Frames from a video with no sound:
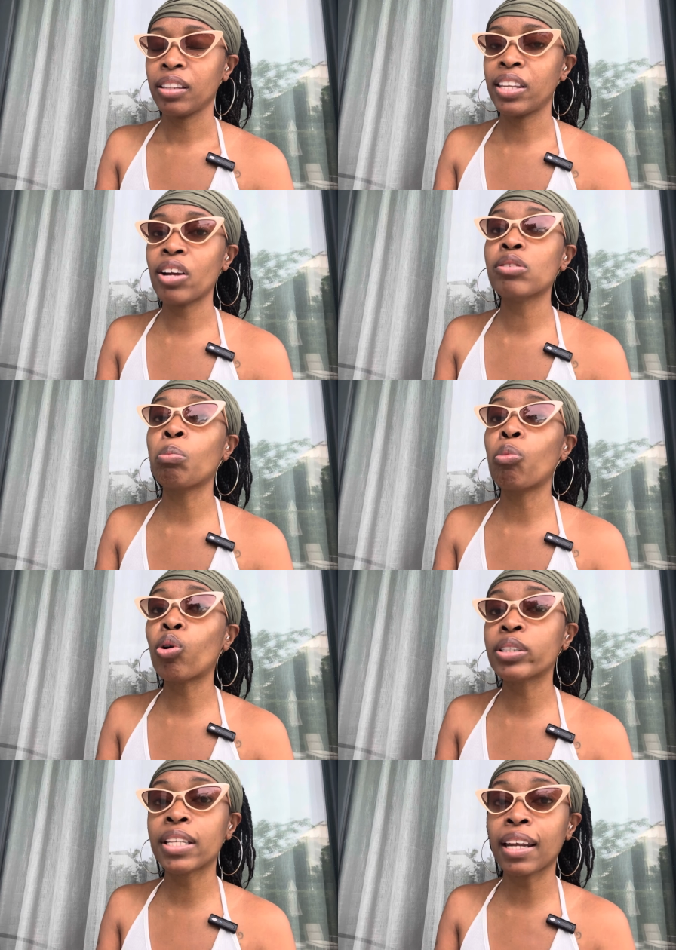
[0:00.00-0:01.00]
There's
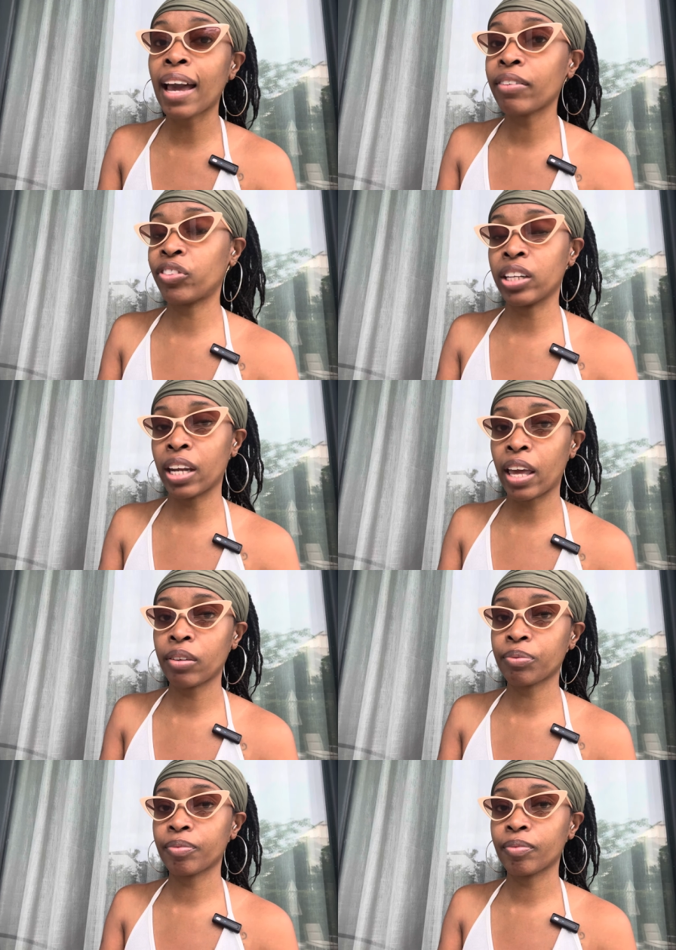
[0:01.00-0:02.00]
more to life than that.